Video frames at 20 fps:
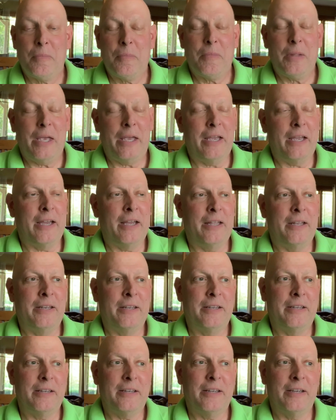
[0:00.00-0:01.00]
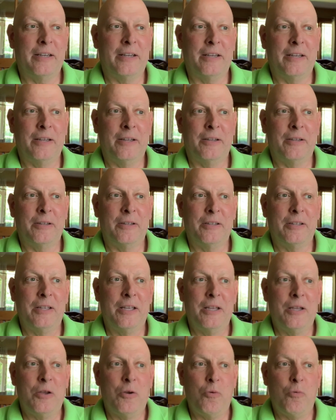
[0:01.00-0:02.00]
and
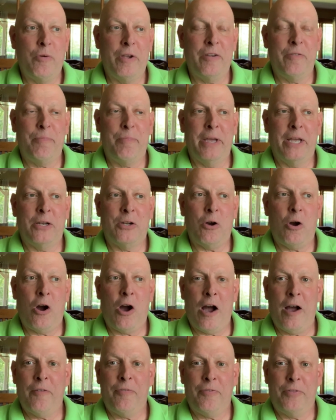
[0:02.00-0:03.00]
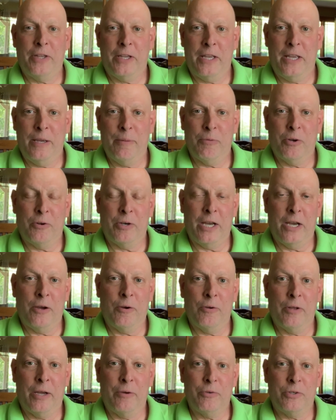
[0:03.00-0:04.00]
we've been off the chemo
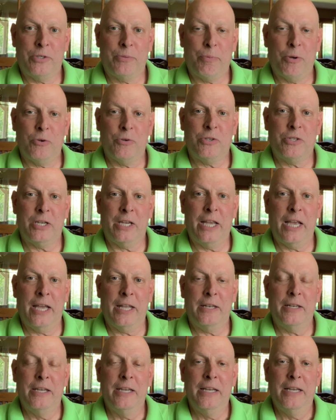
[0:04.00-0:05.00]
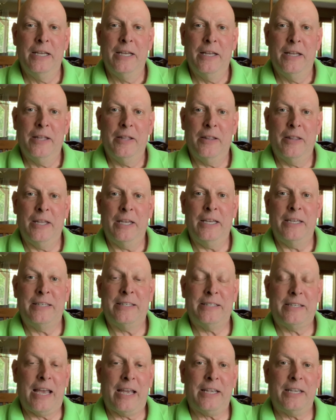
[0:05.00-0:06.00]
now. I was supposed to get the
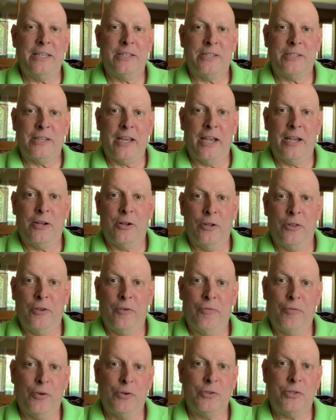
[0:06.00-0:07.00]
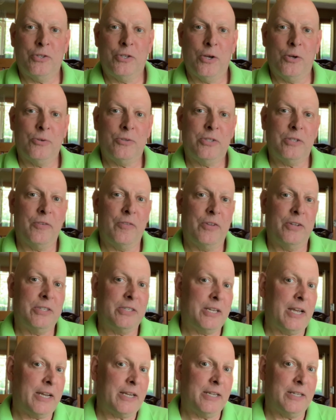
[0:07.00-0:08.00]
second cycle, the first dose of the
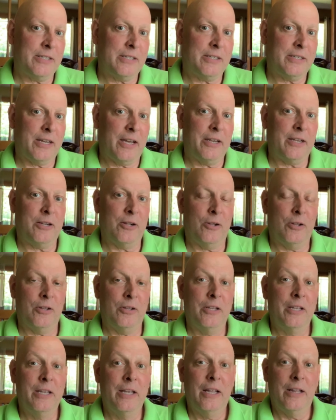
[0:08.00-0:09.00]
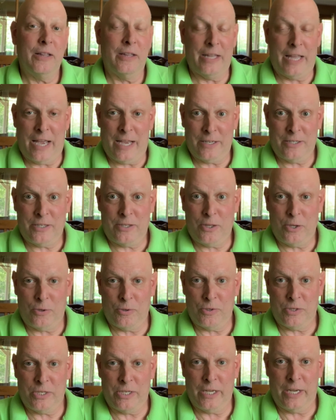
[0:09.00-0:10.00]
second cycle last
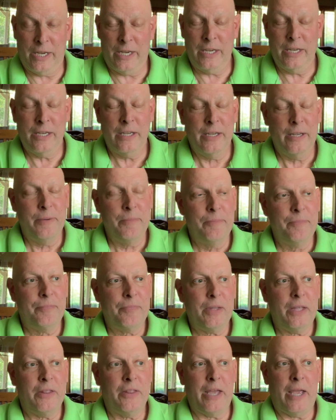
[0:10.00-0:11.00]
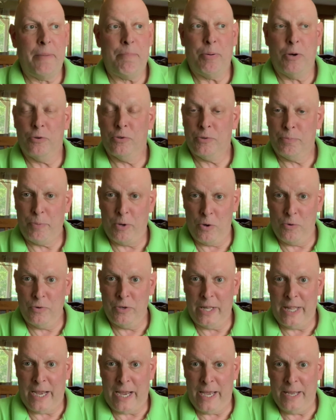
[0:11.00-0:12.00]
Thursday. They
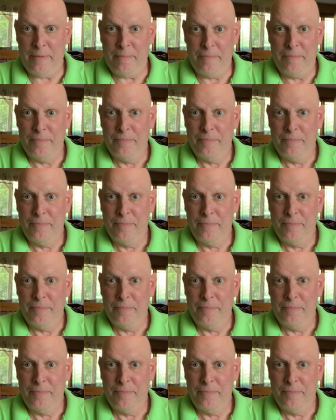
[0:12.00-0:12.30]
postponed that